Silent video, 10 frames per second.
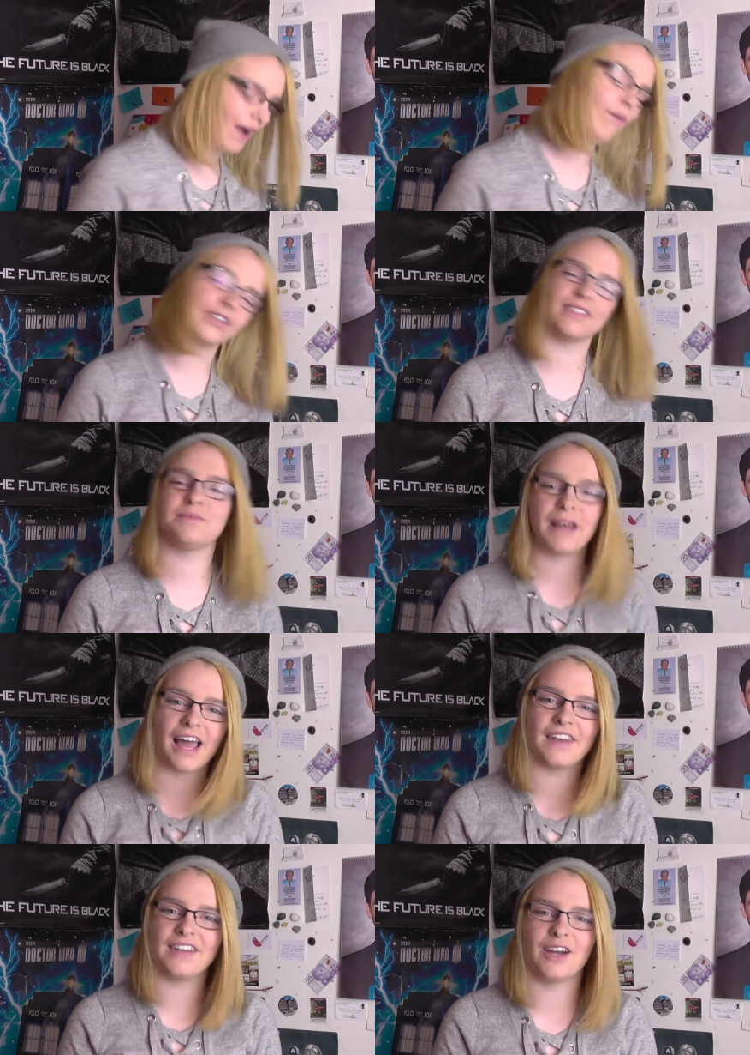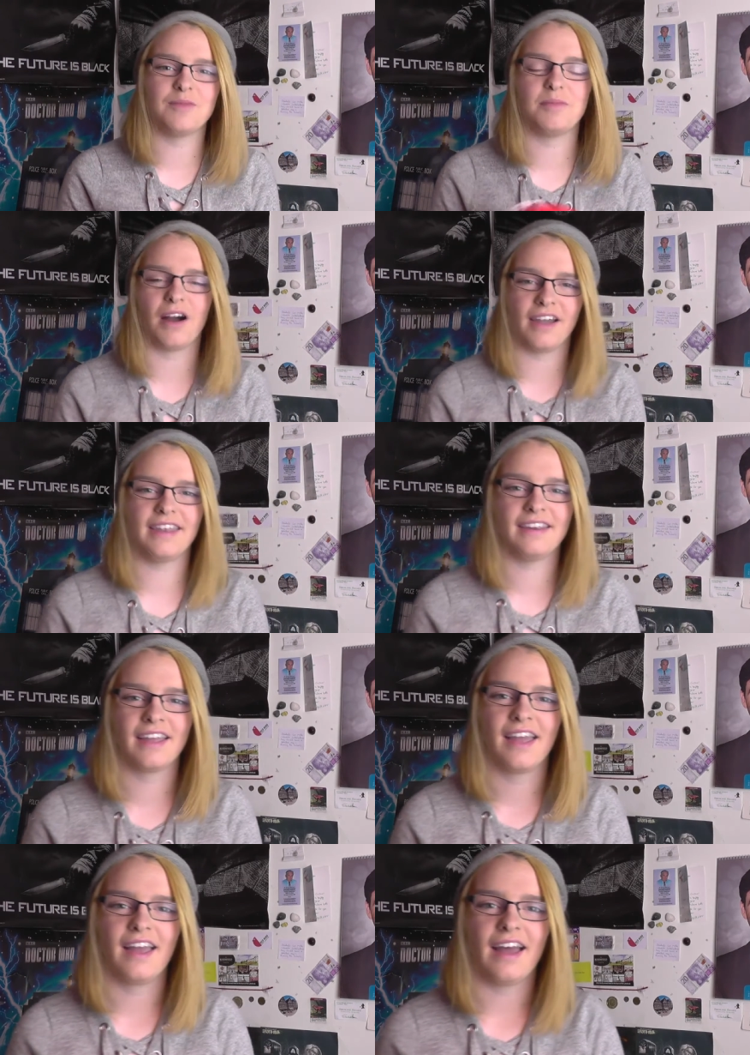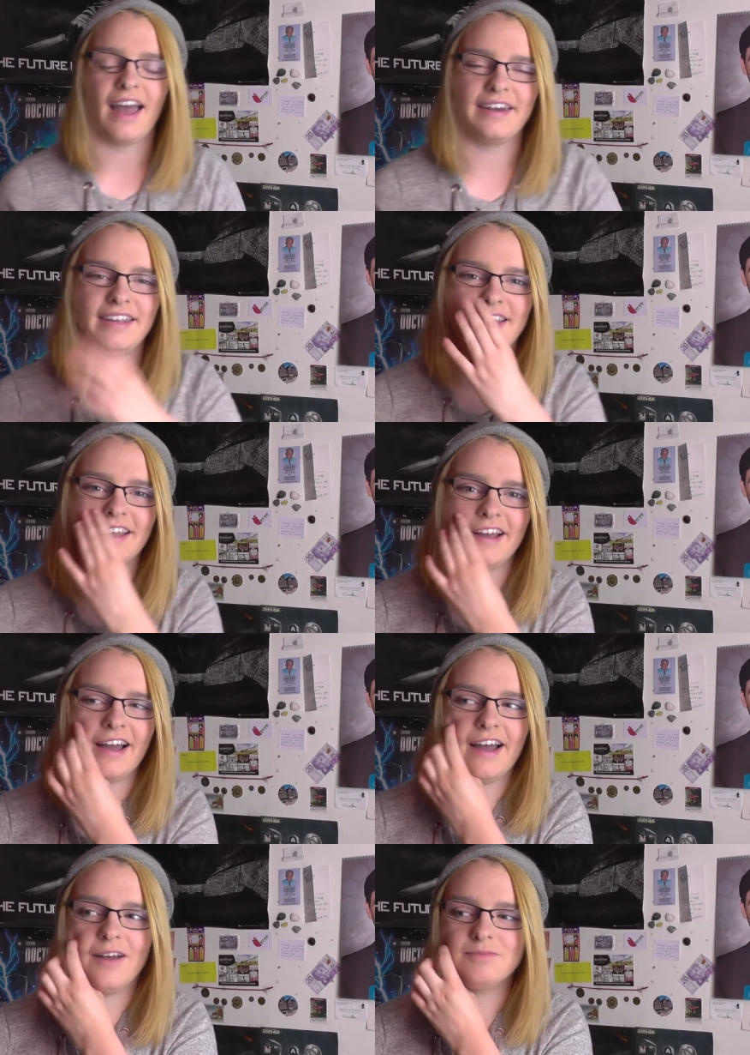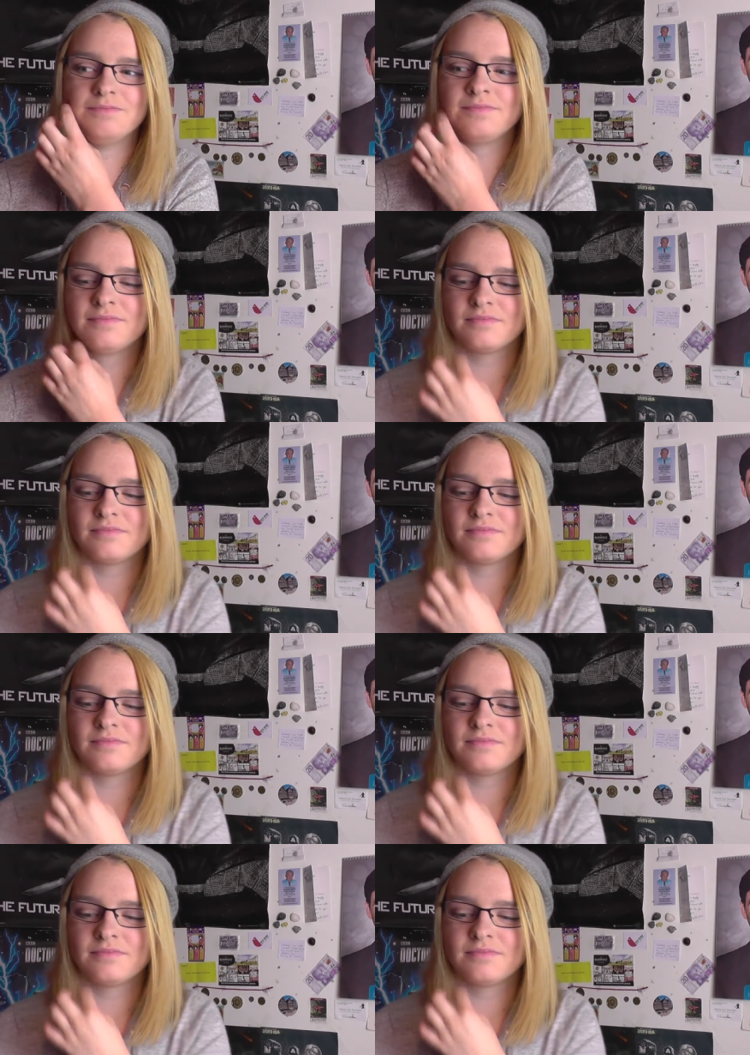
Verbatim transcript: I wasn't planning on buying any um,